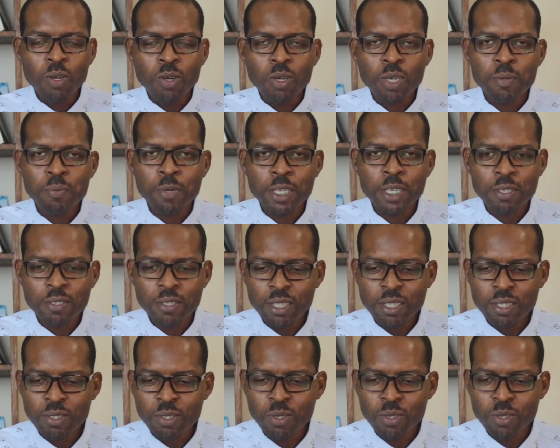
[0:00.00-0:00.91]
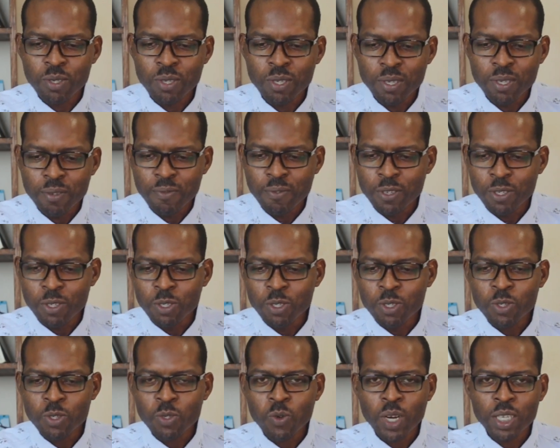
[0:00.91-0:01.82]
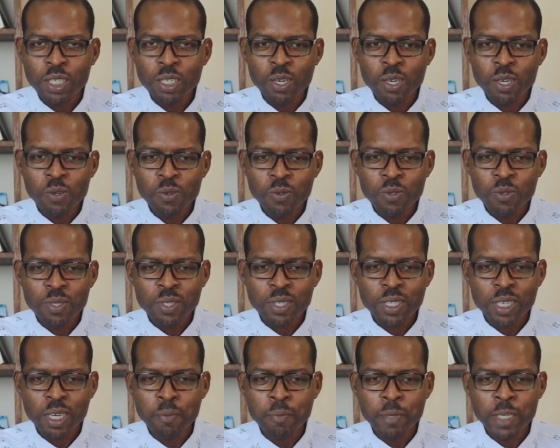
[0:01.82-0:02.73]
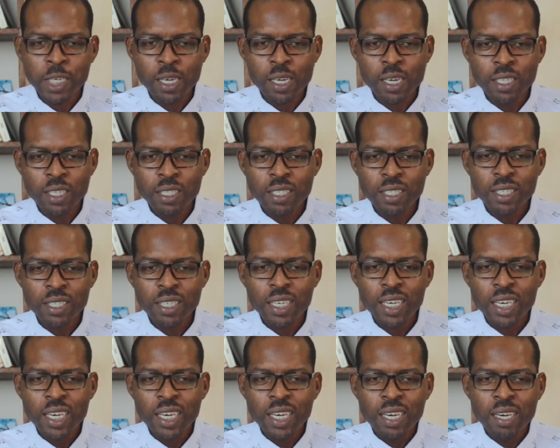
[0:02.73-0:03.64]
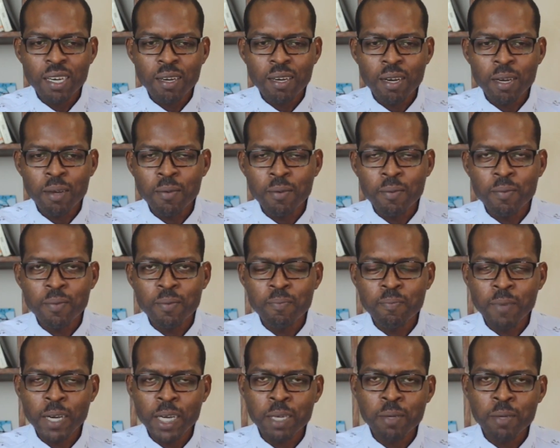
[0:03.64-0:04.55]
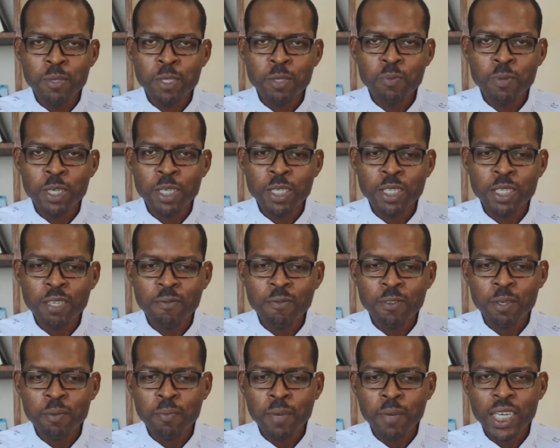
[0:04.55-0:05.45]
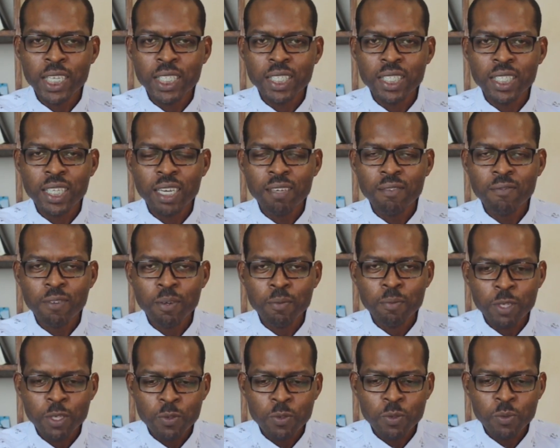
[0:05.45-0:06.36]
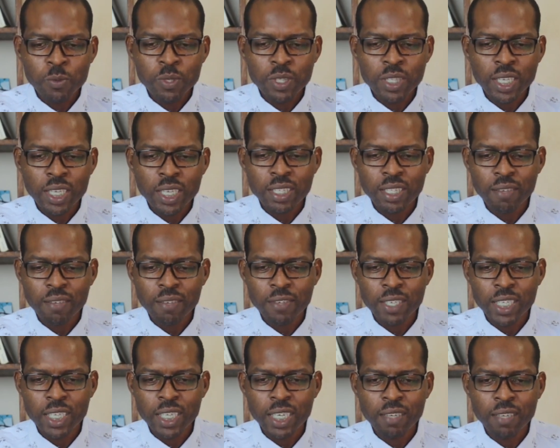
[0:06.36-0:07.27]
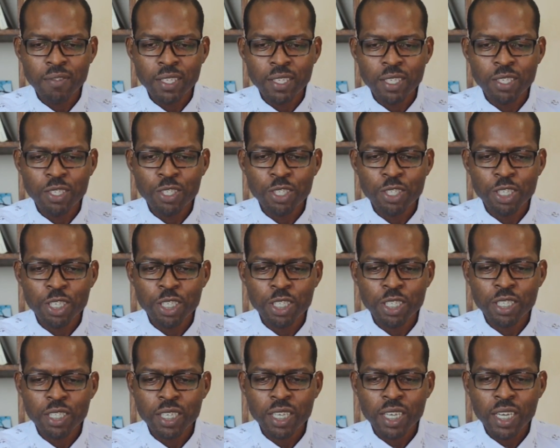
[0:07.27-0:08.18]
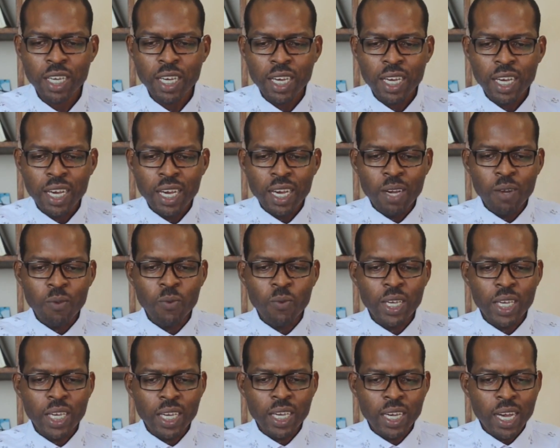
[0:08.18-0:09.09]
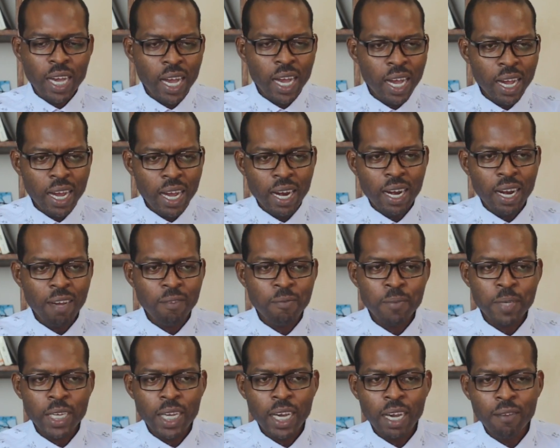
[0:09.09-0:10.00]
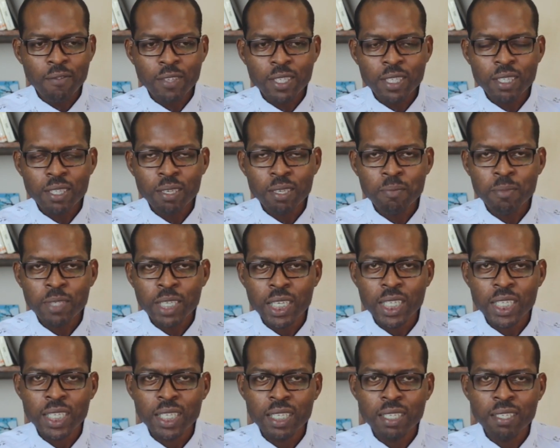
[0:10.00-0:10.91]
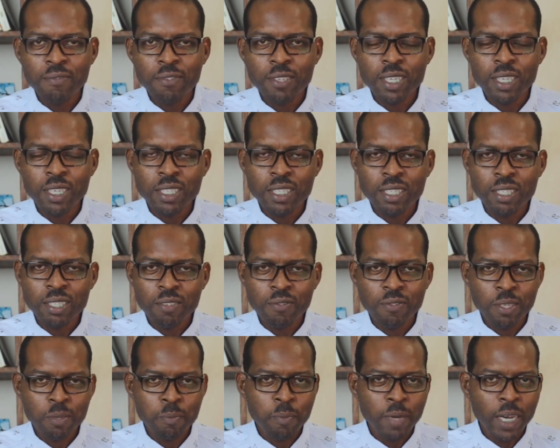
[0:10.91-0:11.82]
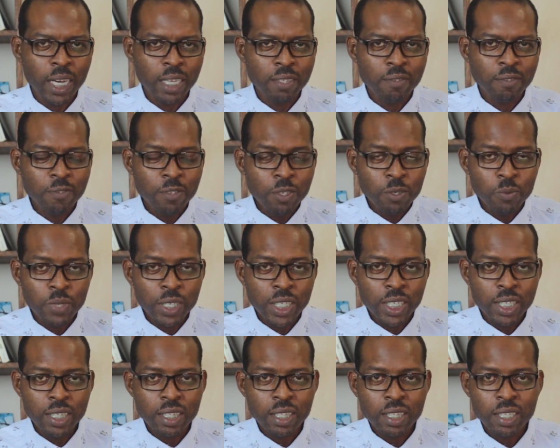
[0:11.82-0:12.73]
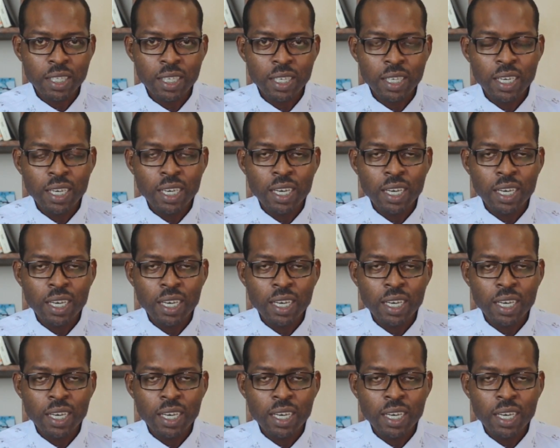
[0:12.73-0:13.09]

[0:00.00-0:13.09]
Okay, brethren, so for those who are now coming on, uh, my name is Brother Shefflon Valentine from the Thusia Seventh day Adventist Church. We ha have been having some technical difficulties over the past few weeks,